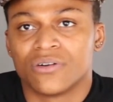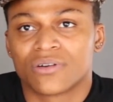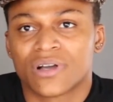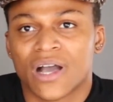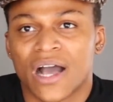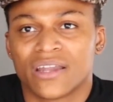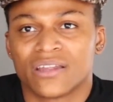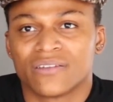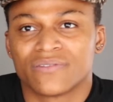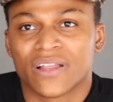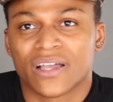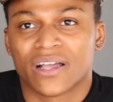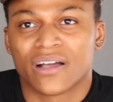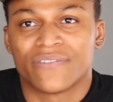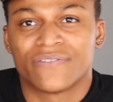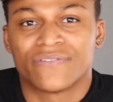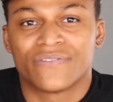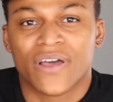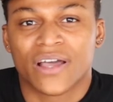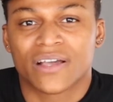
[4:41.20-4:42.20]
kind of like
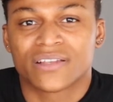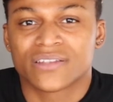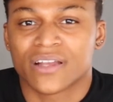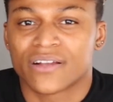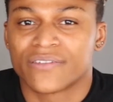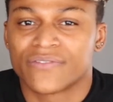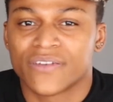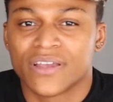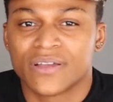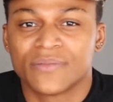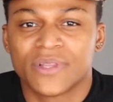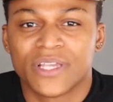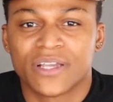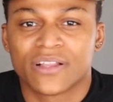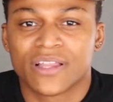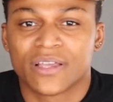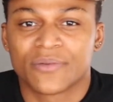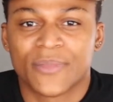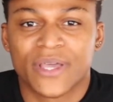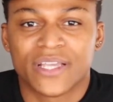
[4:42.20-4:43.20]
affects our family
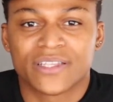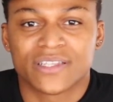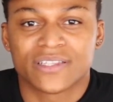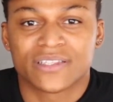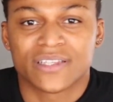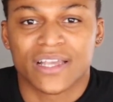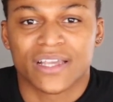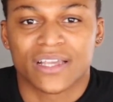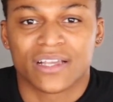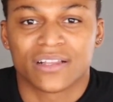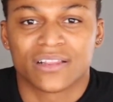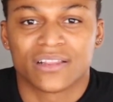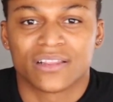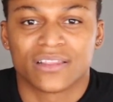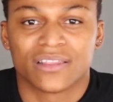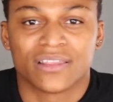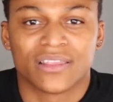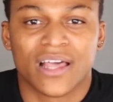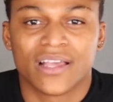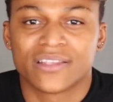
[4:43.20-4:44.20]
or like makes us like
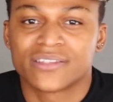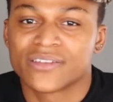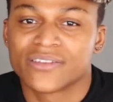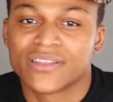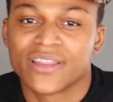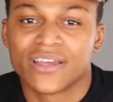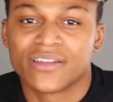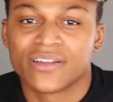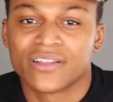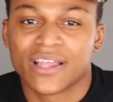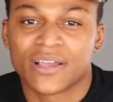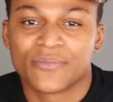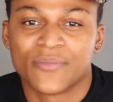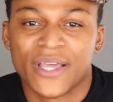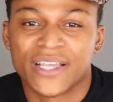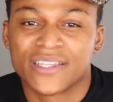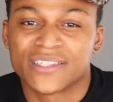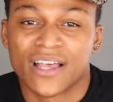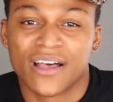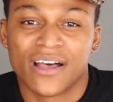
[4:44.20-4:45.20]
lesser than, like
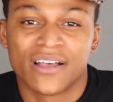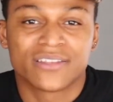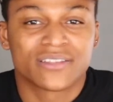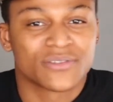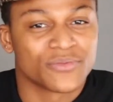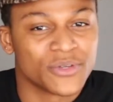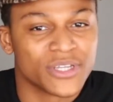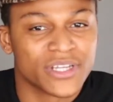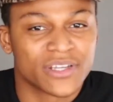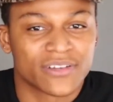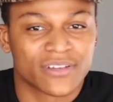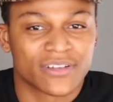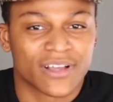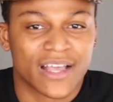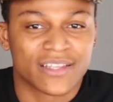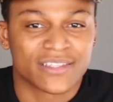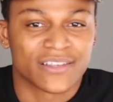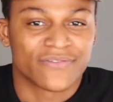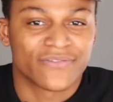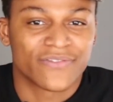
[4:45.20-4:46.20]
makes us weak
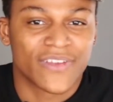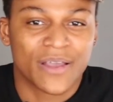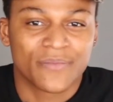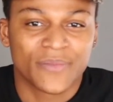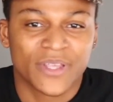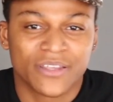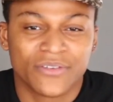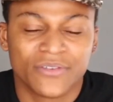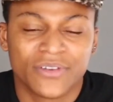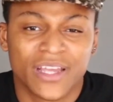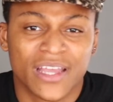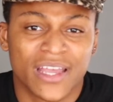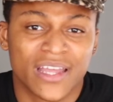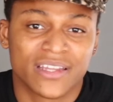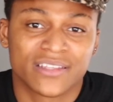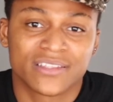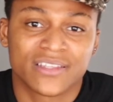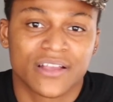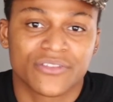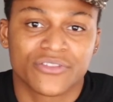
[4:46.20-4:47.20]
as a family unit. And
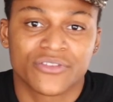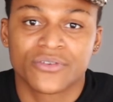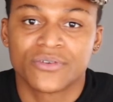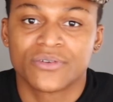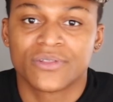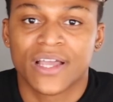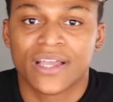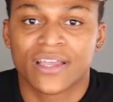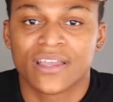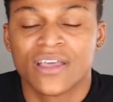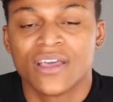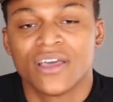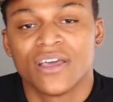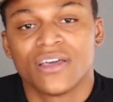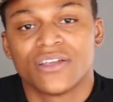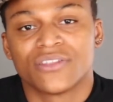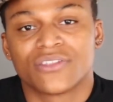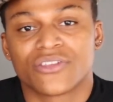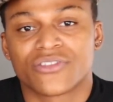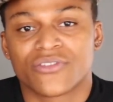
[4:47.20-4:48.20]
it's not true. Like
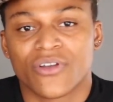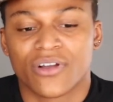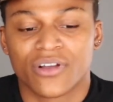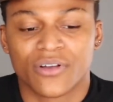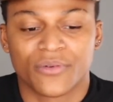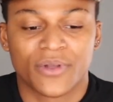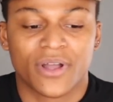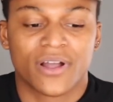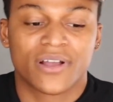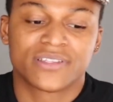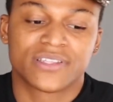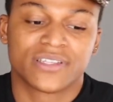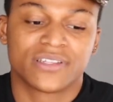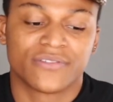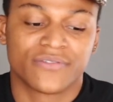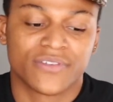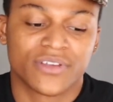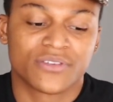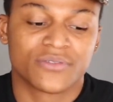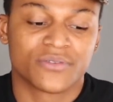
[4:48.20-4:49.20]
the stronger we are as
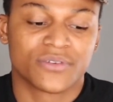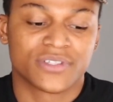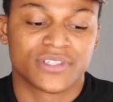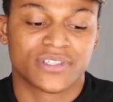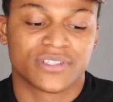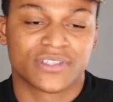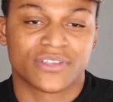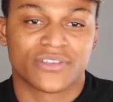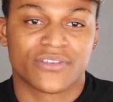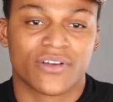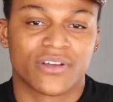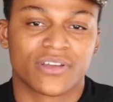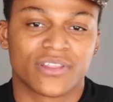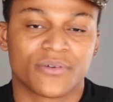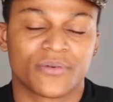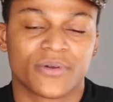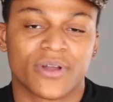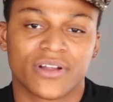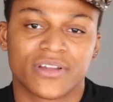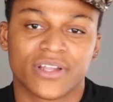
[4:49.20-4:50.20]
individuals is the stronger
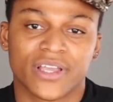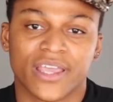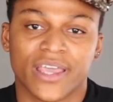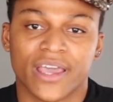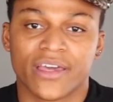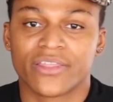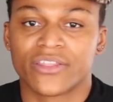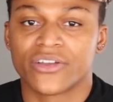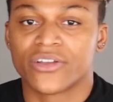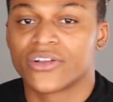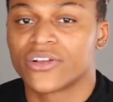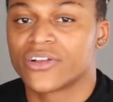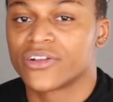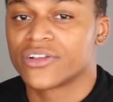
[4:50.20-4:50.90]
we are together.